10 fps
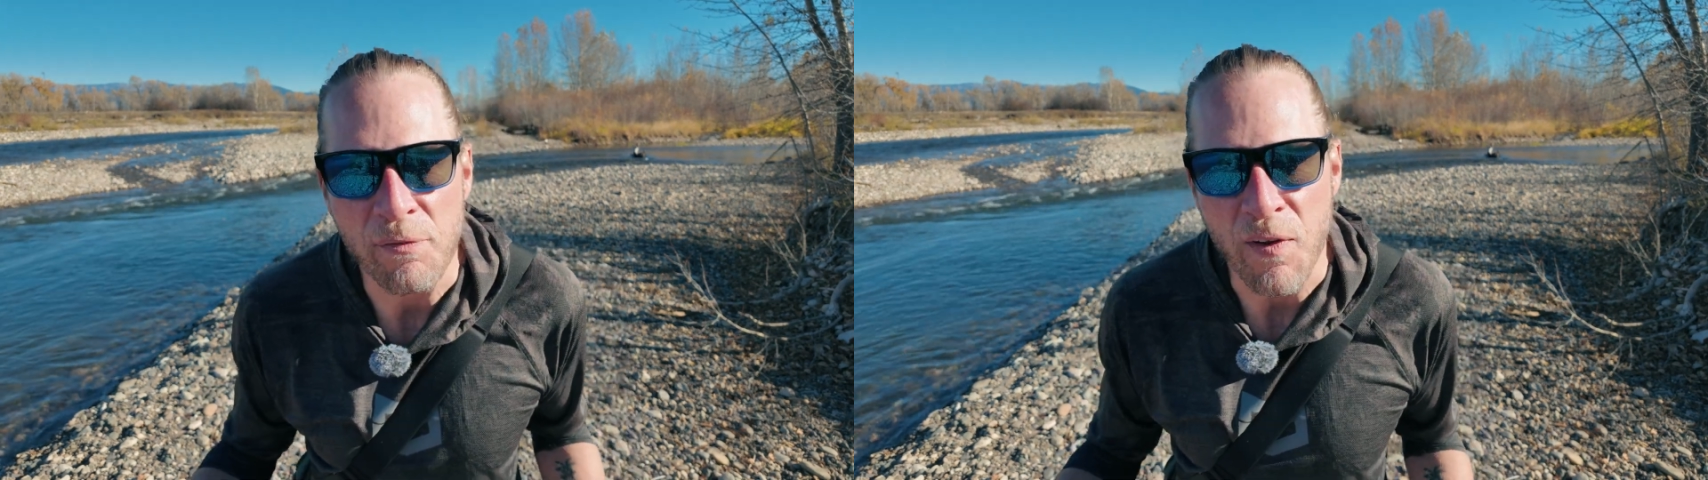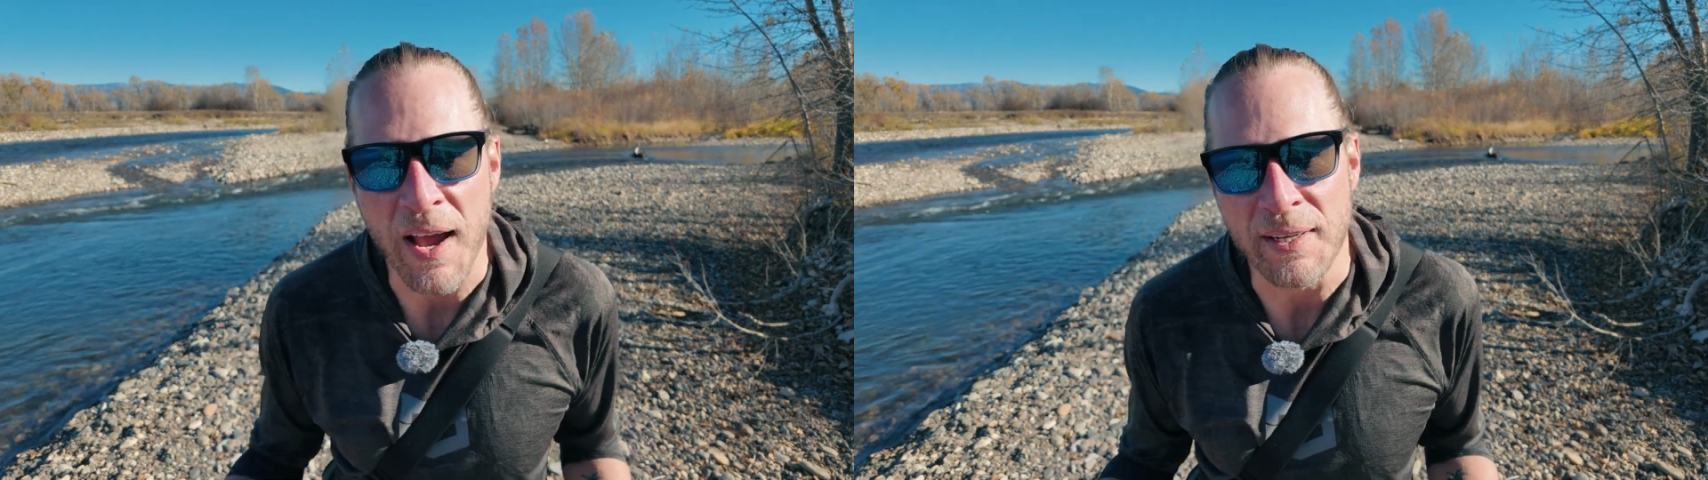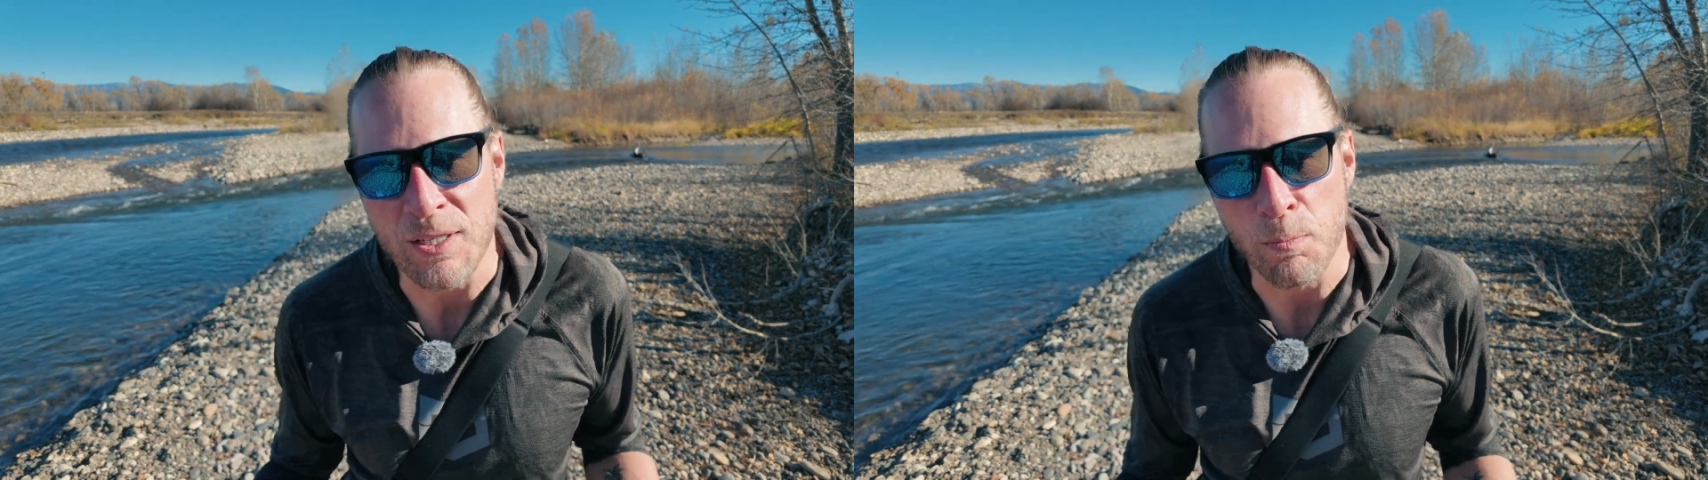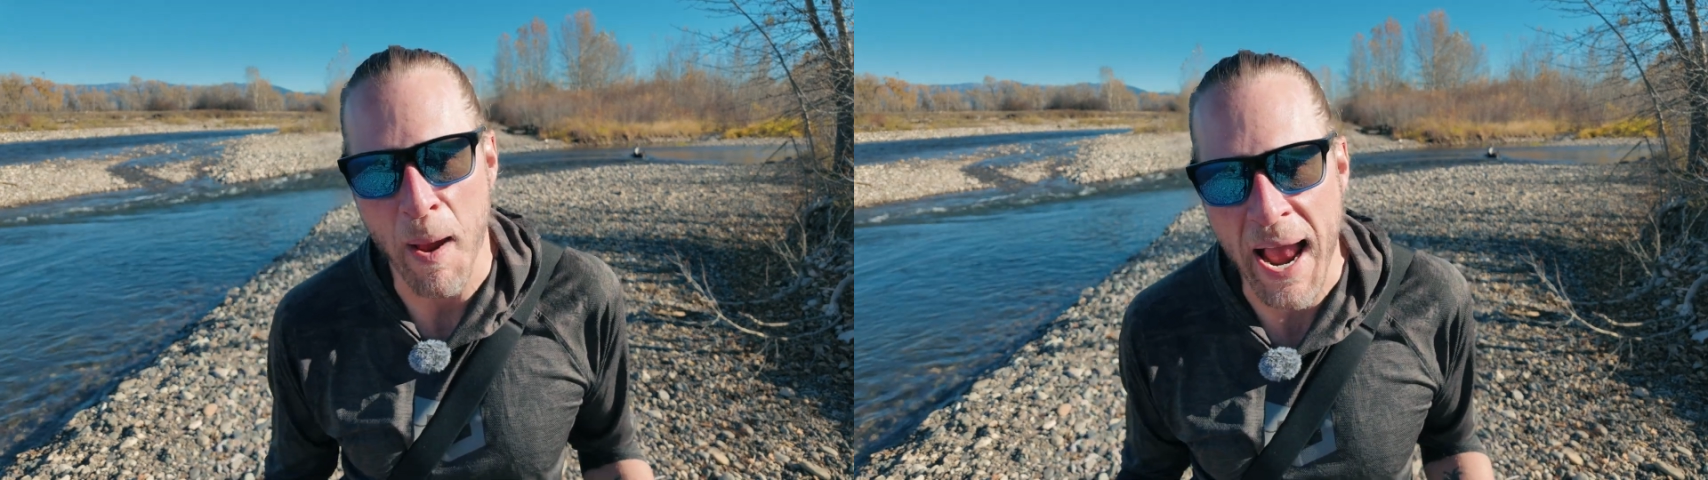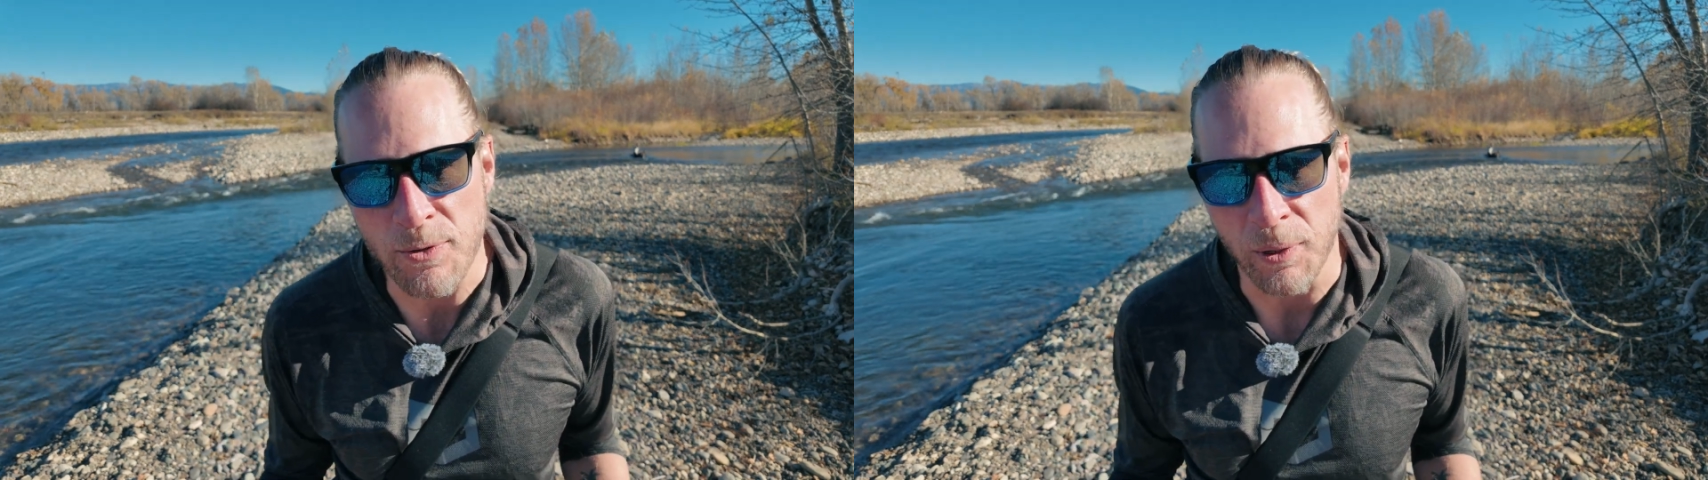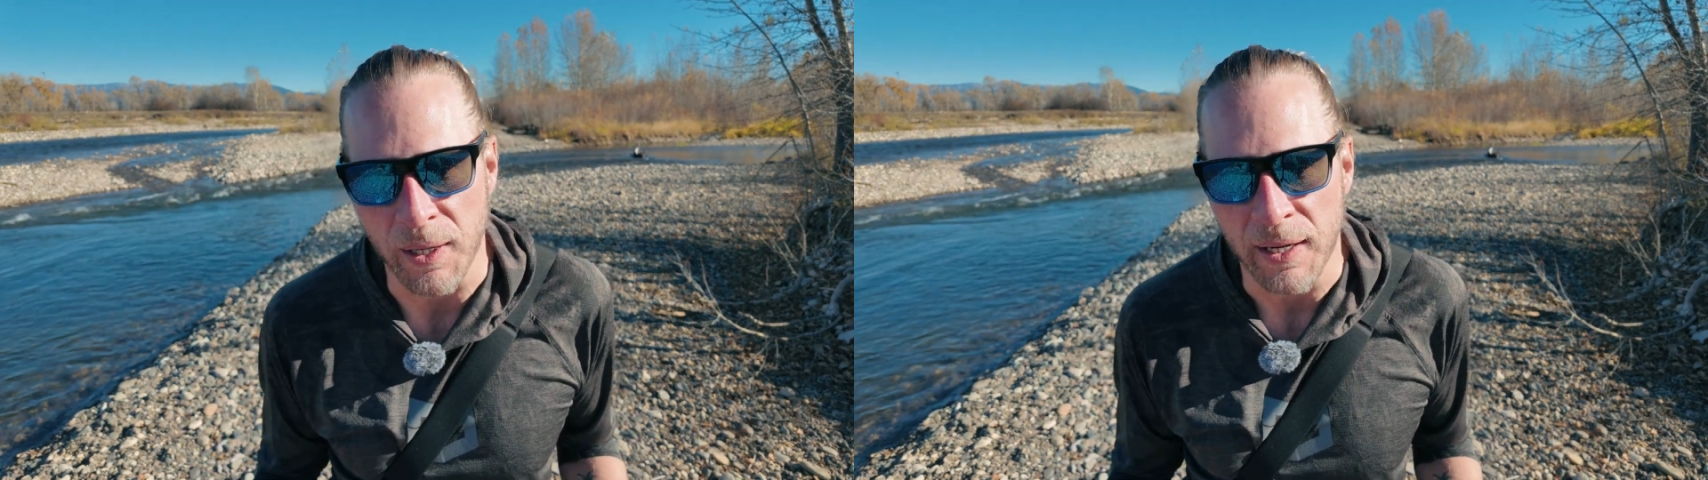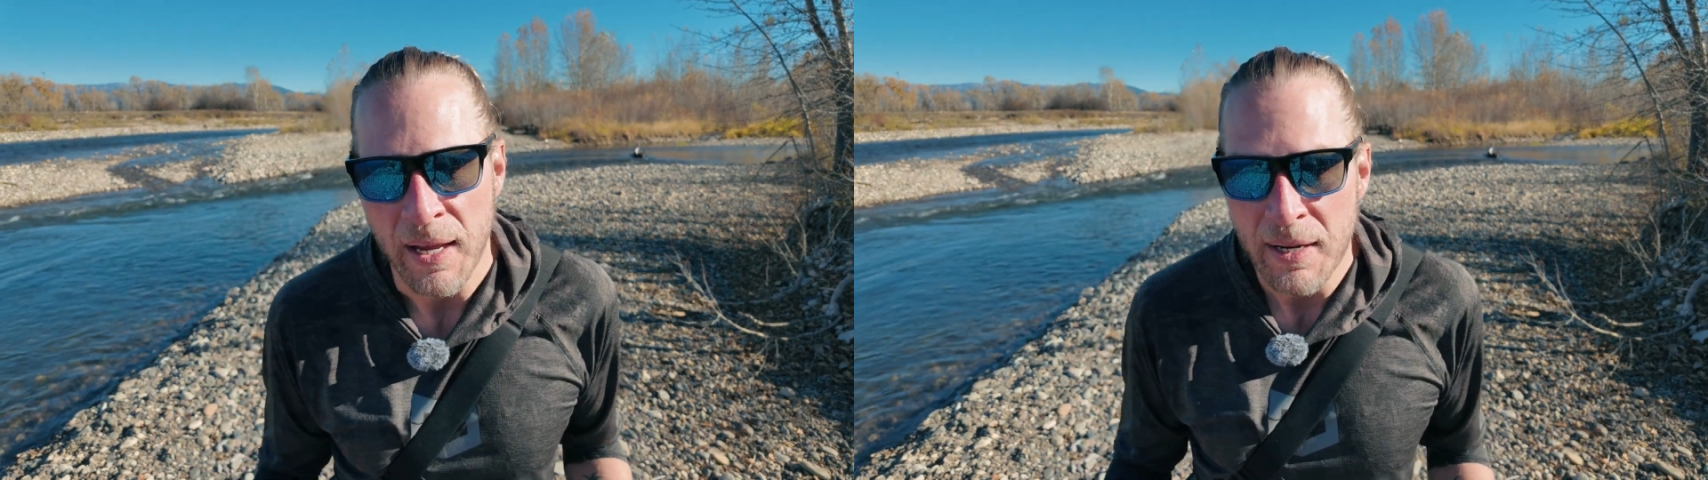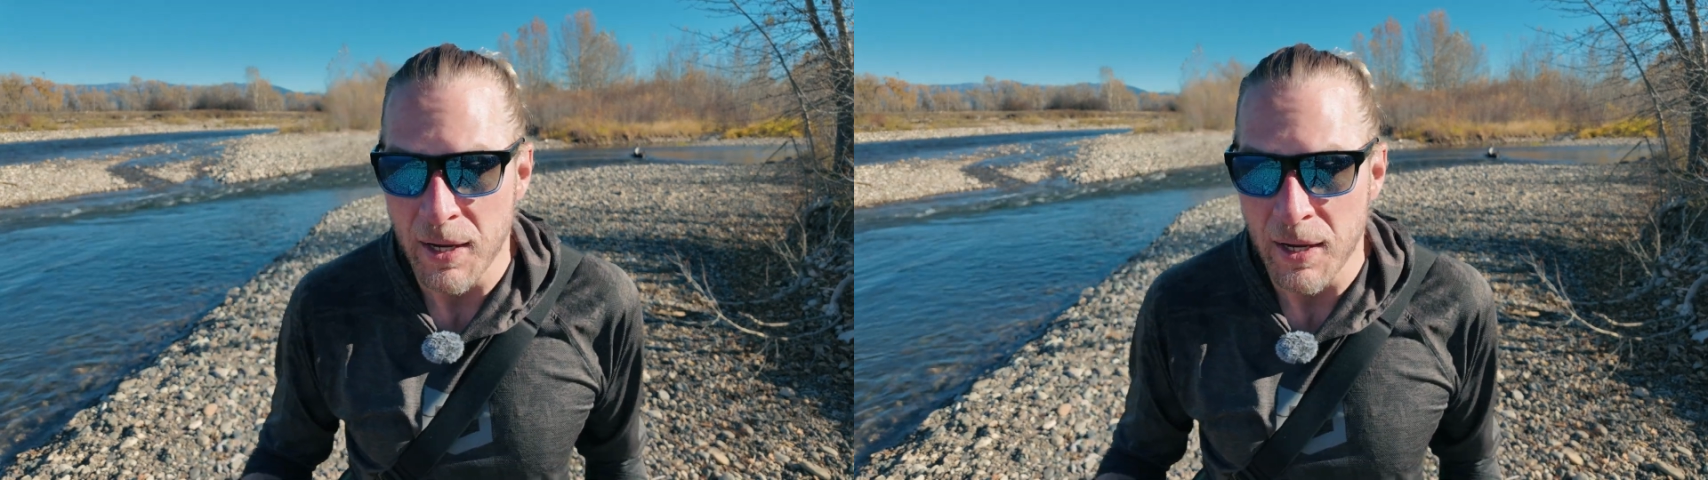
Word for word: flying this manually.